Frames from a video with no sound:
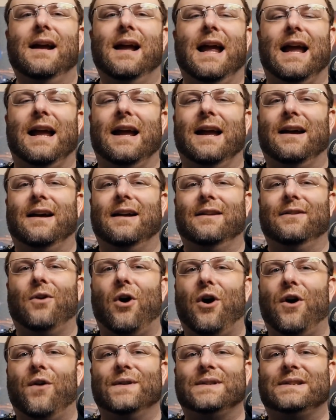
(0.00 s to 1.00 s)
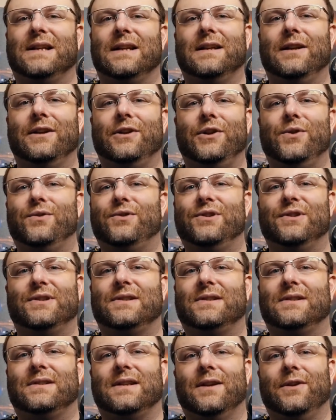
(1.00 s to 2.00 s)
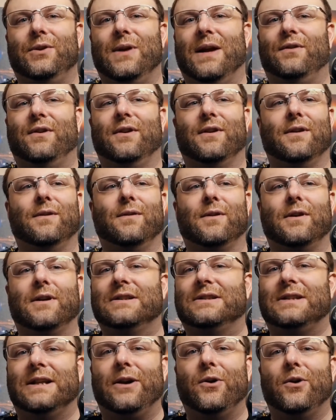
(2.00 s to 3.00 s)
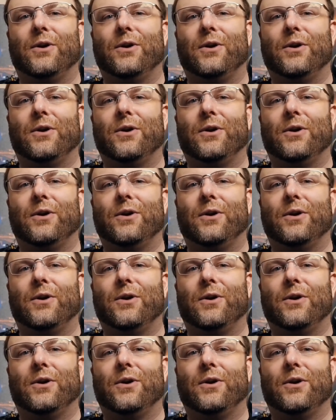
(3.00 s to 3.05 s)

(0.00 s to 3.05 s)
And all of a sudden you have to consider